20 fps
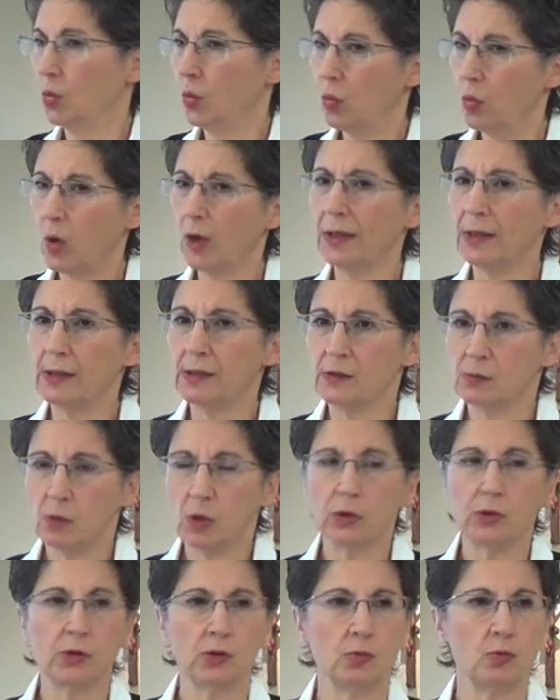What is
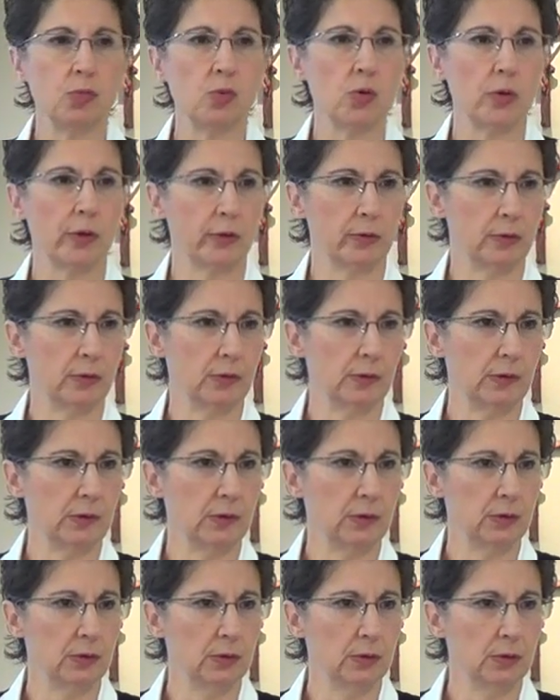most important?
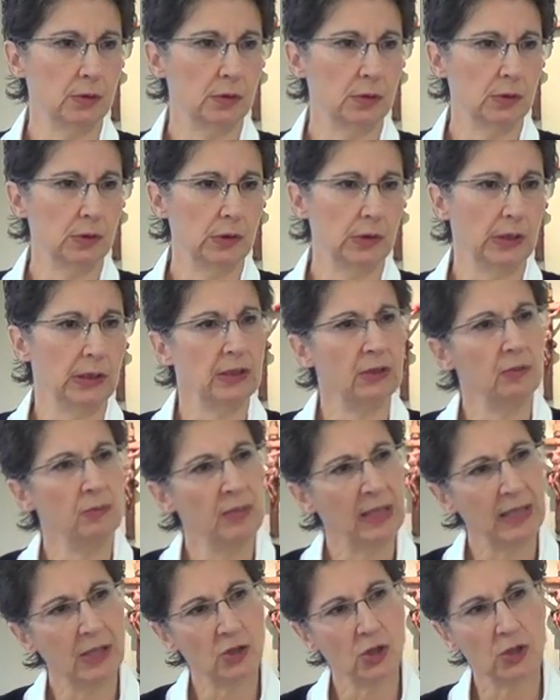And
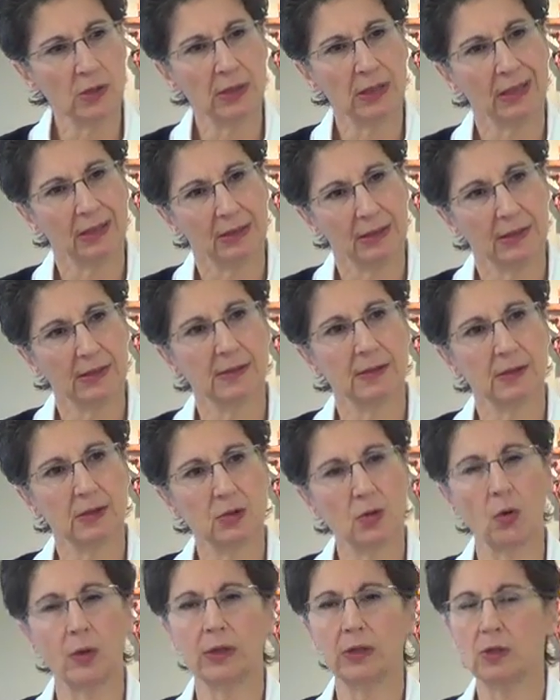imagine that this is
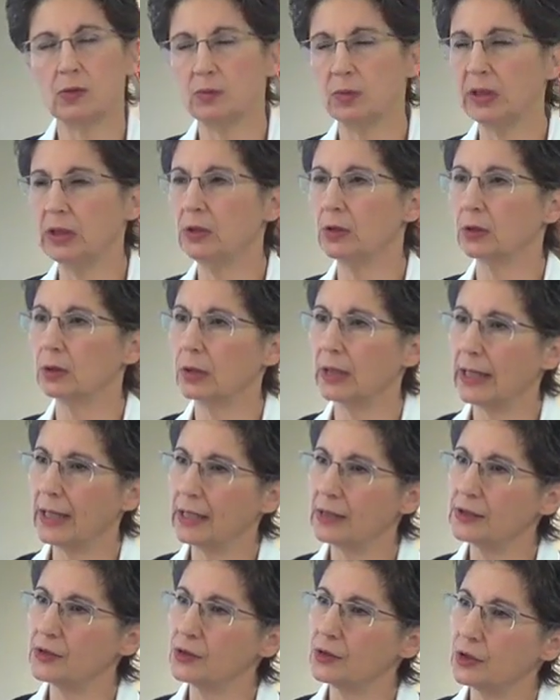going to be your
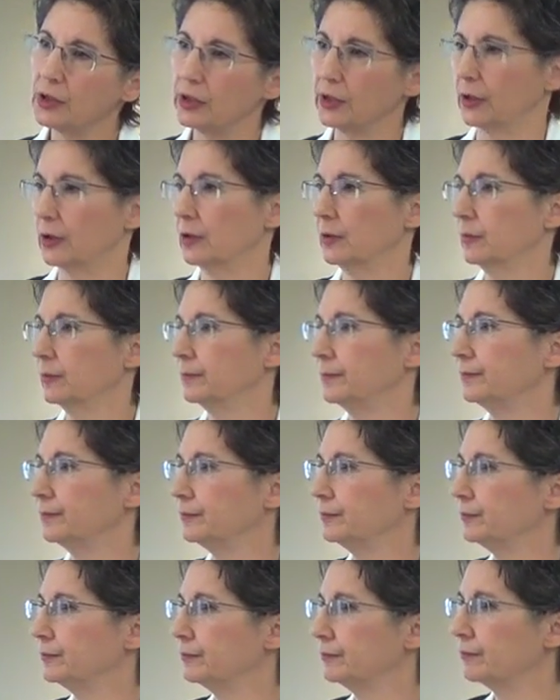last year.
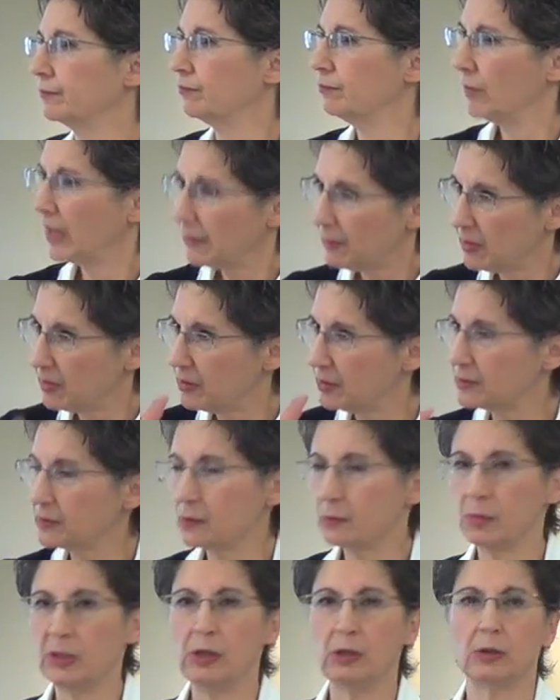Maybe this
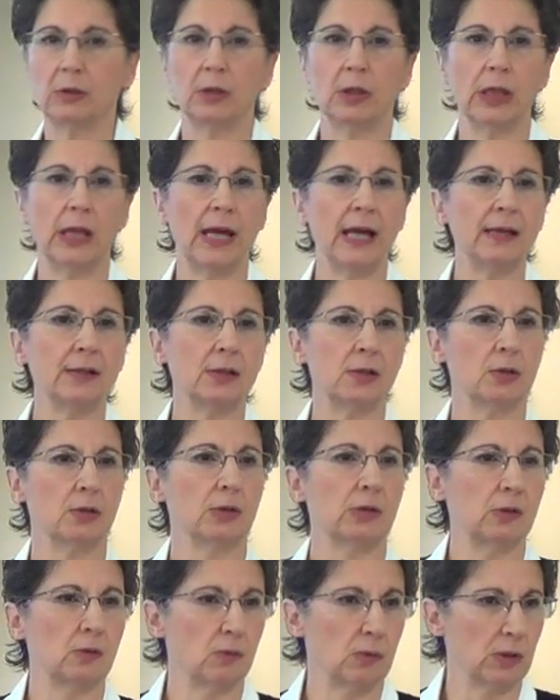will be your, your last
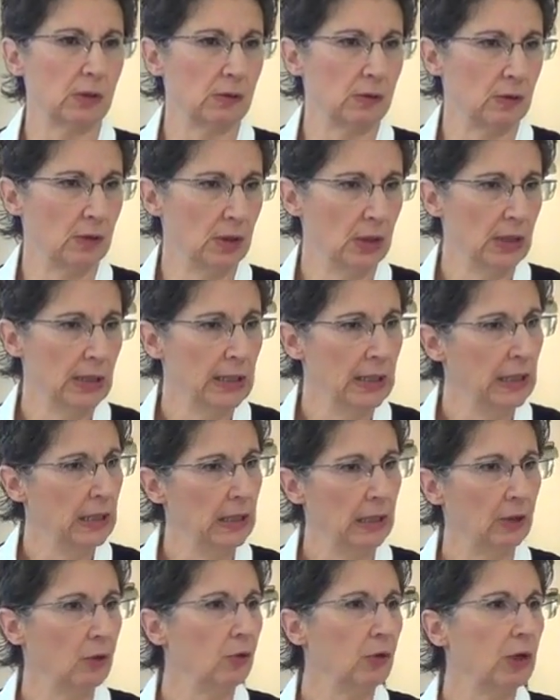Christmas.
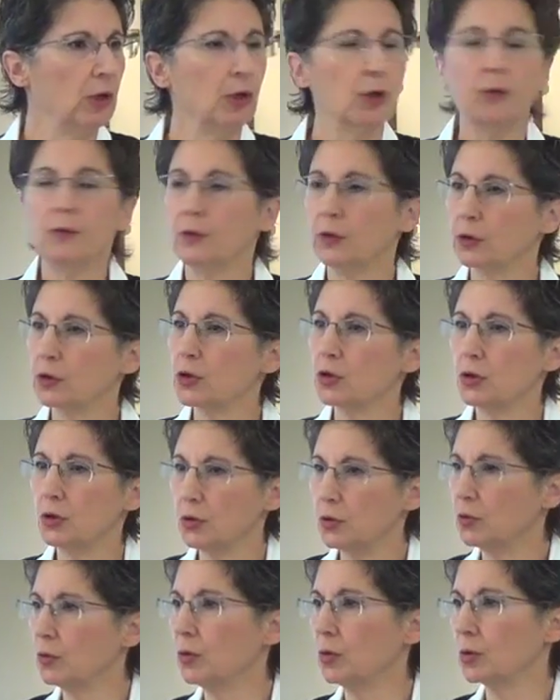I don't care if you're
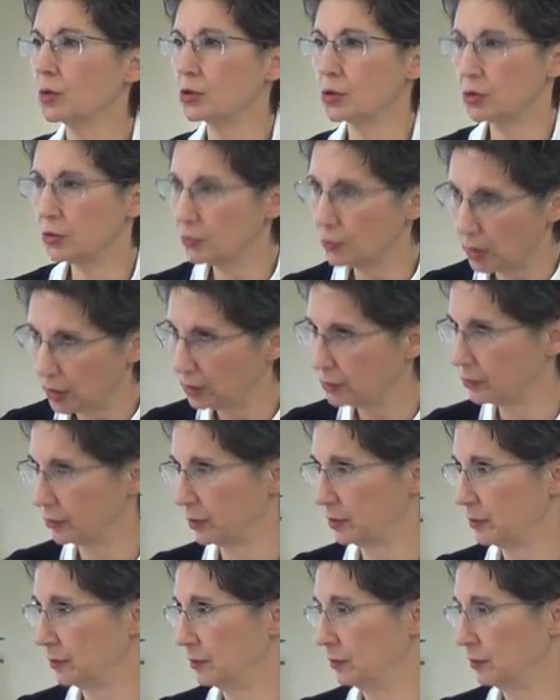two or 200.